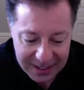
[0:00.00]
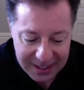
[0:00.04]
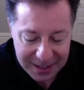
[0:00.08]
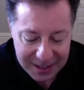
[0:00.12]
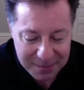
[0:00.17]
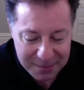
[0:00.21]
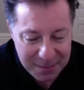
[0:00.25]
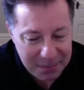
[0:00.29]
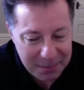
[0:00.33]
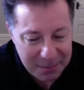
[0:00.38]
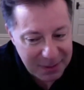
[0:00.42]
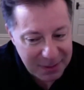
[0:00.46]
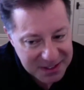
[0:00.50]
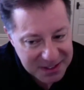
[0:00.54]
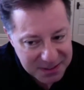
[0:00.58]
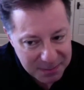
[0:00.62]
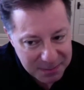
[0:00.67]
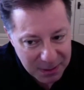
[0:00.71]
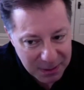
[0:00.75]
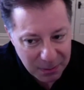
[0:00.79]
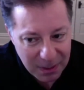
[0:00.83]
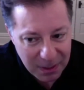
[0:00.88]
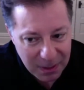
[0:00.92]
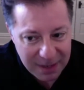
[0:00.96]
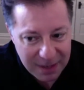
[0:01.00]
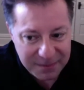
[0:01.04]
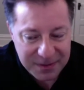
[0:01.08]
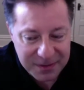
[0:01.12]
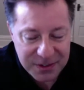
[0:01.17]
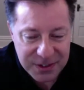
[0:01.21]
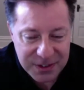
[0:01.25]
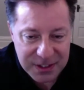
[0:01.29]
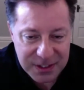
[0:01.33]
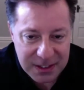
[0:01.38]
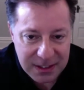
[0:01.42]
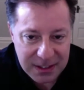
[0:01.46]
remember asking my wife, and
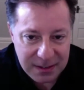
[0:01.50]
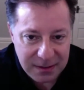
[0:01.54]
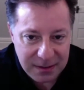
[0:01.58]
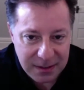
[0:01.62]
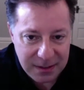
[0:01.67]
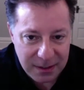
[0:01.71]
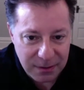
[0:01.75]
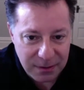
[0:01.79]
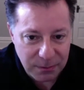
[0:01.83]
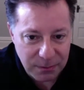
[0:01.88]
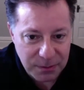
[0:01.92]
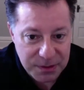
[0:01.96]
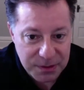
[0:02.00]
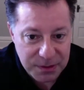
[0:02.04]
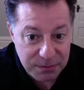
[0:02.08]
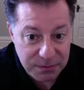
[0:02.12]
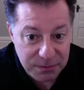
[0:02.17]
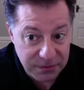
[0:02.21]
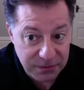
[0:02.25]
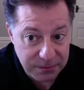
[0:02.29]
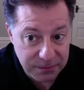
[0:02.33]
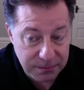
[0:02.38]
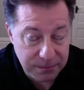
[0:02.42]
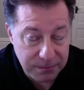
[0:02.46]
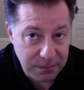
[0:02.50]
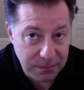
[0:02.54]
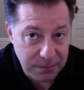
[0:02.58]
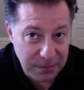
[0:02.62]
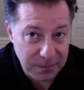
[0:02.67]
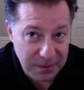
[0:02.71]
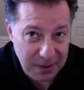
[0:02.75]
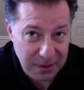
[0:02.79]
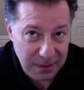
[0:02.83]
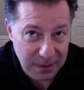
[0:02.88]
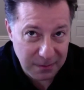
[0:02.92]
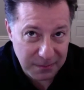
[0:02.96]
she, you know,
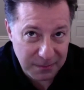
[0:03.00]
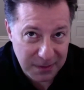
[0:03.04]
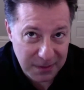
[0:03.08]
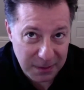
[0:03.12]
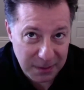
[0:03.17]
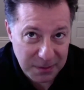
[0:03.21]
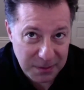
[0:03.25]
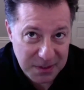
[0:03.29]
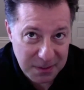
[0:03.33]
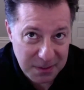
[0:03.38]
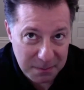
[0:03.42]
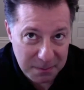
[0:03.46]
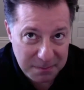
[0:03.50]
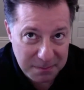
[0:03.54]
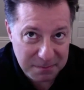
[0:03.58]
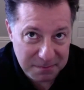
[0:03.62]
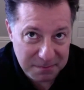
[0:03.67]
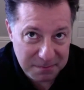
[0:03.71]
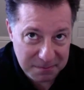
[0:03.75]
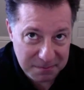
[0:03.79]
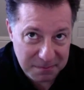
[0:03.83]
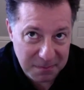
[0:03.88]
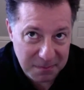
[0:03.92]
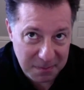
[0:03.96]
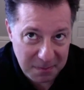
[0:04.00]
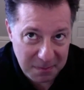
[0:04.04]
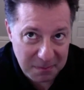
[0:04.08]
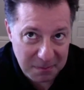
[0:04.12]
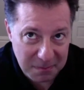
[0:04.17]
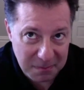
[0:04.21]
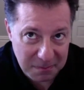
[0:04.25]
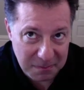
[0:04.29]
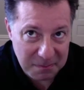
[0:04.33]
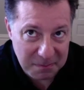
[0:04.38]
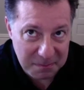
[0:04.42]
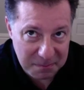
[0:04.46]
there was
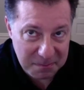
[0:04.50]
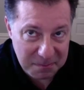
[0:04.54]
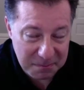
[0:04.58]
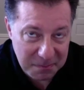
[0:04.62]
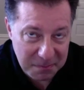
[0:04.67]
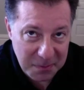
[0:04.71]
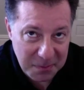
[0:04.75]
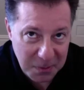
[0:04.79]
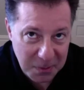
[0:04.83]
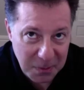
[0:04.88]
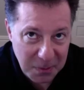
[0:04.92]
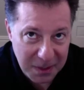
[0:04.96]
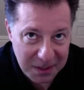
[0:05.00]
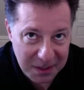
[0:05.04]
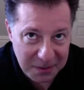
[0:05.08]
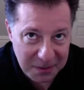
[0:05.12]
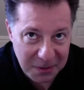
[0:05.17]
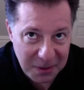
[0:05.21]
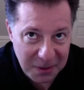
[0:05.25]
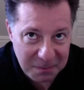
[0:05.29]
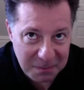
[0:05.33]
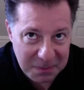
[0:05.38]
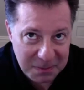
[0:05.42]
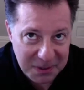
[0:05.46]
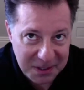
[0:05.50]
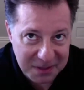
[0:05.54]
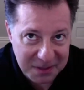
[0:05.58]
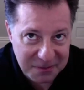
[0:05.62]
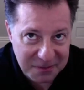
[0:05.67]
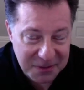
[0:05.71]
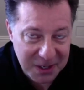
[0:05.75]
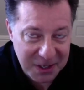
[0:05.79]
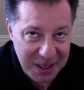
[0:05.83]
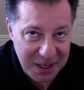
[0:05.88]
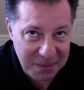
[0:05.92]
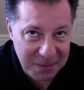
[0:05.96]
quite a long period of
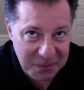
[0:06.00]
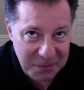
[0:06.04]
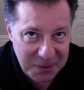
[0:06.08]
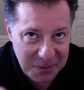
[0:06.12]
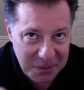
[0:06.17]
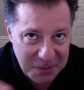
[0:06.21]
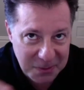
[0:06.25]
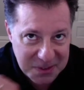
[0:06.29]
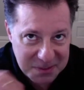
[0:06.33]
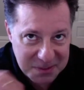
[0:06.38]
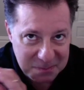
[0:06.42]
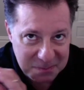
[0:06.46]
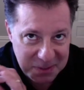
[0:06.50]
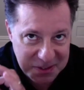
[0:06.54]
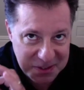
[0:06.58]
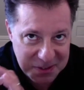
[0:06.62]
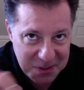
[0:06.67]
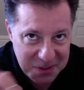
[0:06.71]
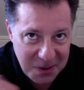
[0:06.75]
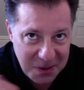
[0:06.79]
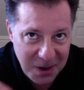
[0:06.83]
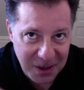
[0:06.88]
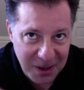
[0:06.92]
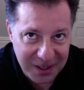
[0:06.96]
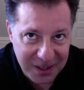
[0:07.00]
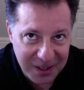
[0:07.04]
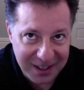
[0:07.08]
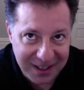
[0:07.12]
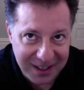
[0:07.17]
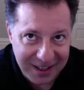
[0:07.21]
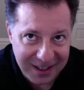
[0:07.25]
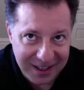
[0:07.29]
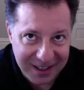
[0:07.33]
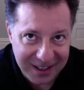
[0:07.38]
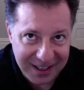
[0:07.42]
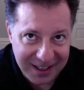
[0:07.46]
time where there wasn't much
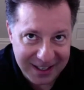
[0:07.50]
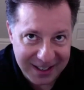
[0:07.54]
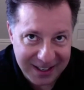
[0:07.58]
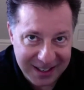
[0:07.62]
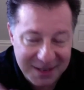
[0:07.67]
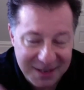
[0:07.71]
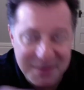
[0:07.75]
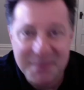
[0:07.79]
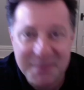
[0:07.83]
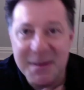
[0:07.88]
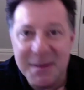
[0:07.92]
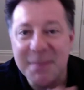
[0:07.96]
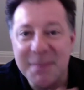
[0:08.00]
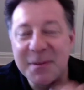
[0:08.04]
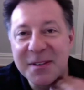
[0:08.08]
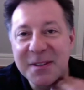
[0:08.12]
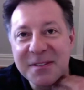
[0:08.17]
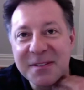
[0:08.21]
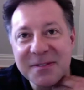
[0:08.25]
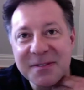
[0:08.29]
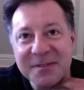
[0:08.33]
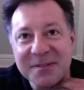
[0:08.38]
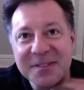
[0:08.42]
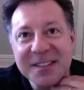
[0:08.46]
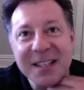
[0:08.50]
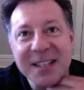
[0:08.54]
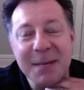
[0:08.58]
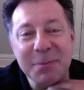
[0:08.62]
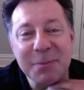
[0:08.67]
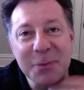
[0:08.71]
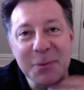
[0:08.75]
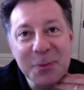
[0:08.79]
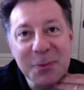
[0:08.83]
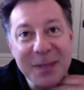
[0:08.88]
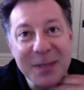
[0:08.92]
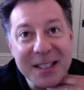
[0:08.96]
talking. And I remember a
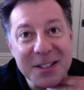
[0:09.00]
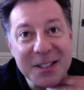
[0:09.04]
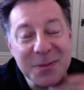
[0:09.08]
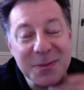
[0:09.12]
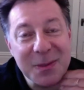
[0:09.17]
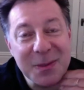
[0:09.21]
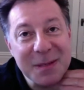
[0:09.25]
couple weeks went